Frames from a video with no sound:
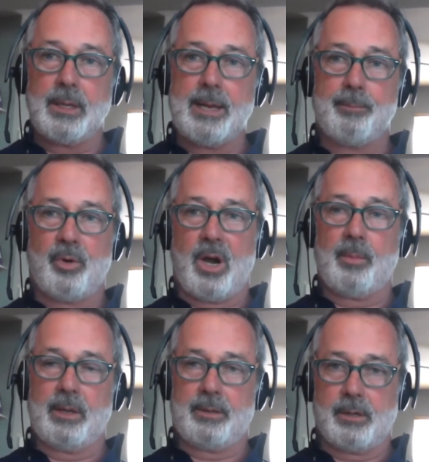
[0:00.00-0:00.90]
in
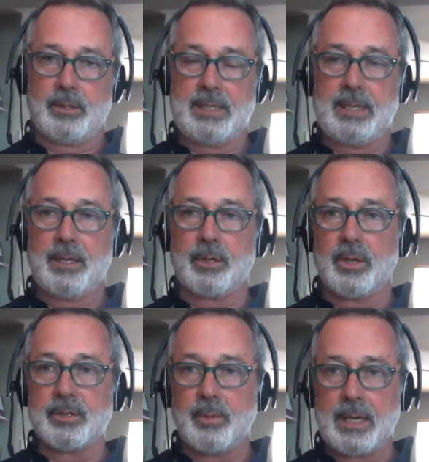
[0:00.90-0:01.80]
primary authority
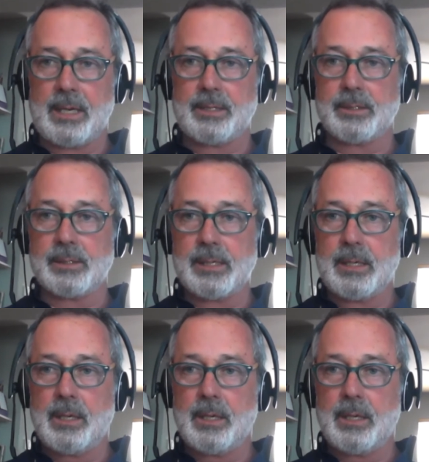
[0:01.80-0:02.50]
across regulators.